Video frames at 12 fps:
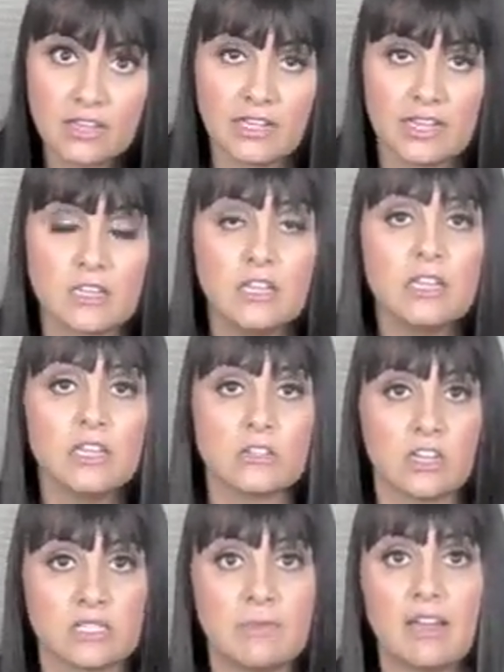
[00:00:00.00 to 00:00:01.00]
and I
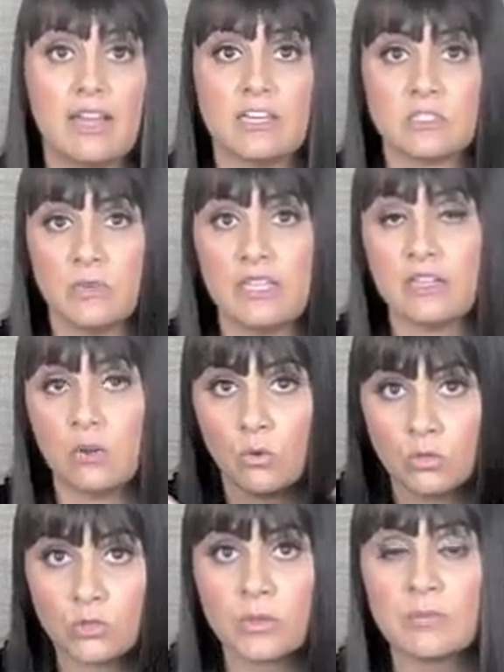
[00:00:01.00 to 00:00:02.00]
talked about as we get
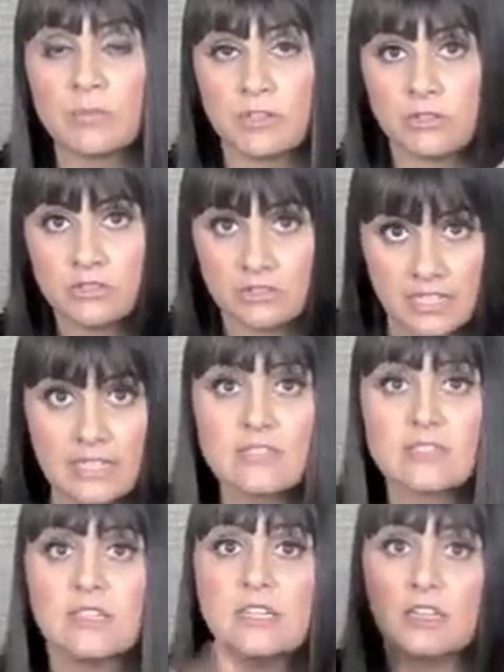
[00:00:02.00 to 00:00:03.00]
older, we produce
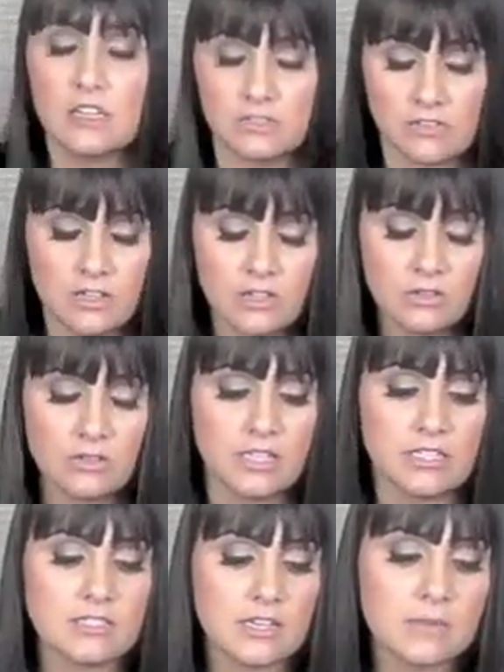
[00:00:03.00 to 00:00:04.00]
less of our own
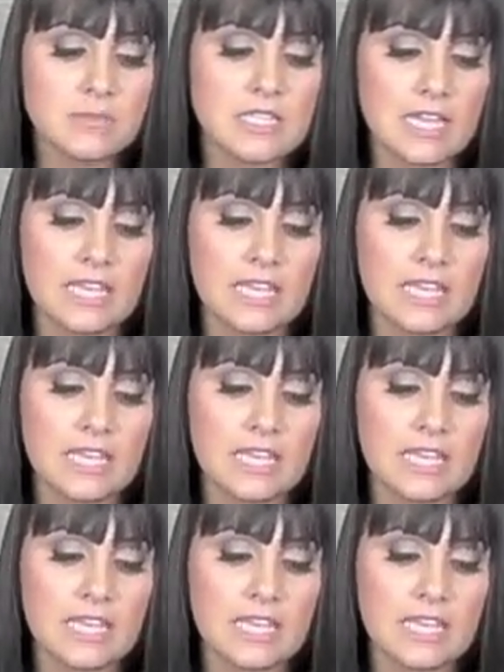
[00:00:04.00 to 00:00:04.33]
enzymes,